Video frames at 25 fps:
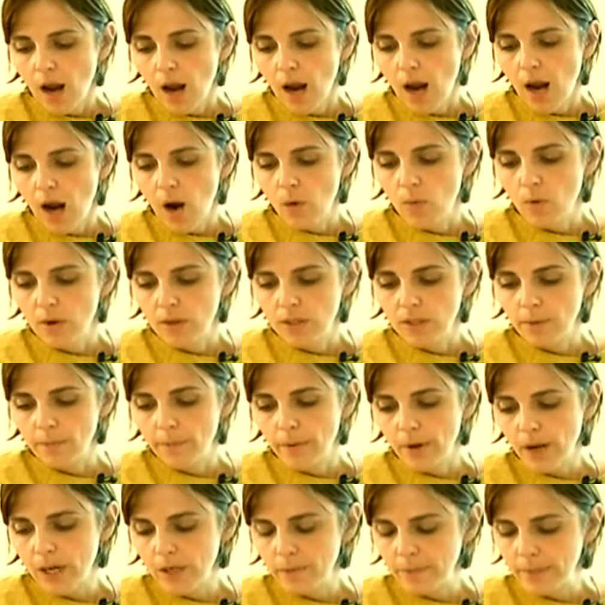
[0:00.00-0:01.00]
Our
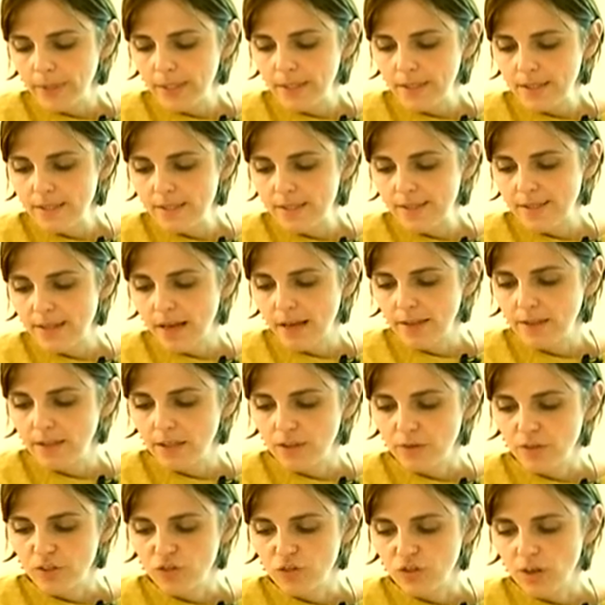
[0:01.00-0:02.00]
department inside
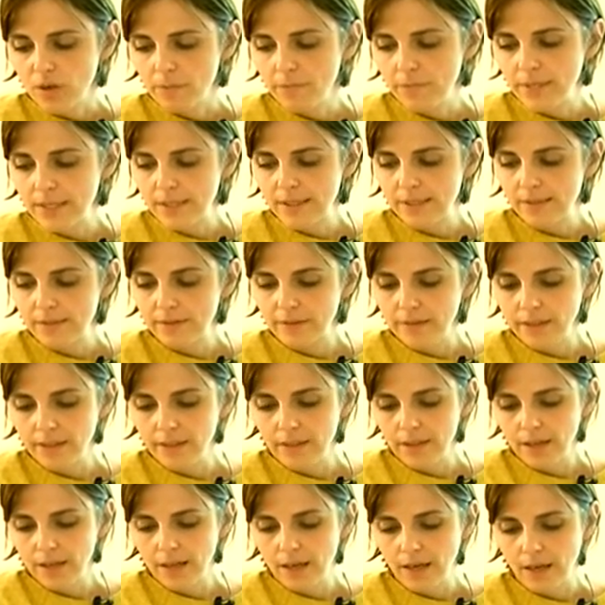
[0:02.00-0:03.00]
the regional
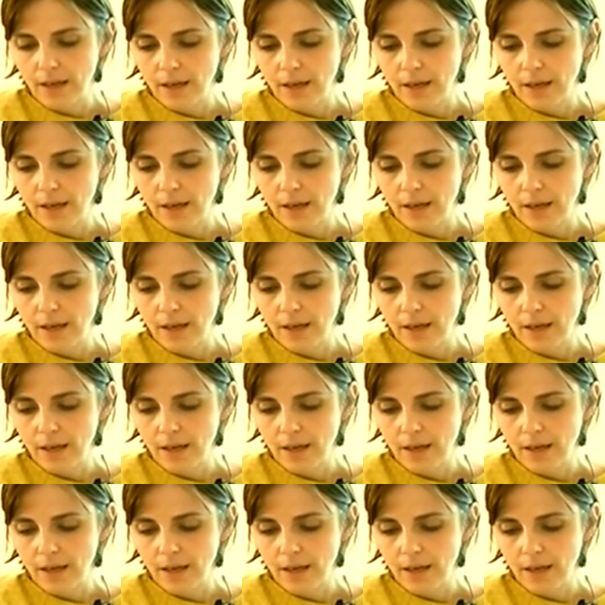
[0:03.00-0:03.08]
ministry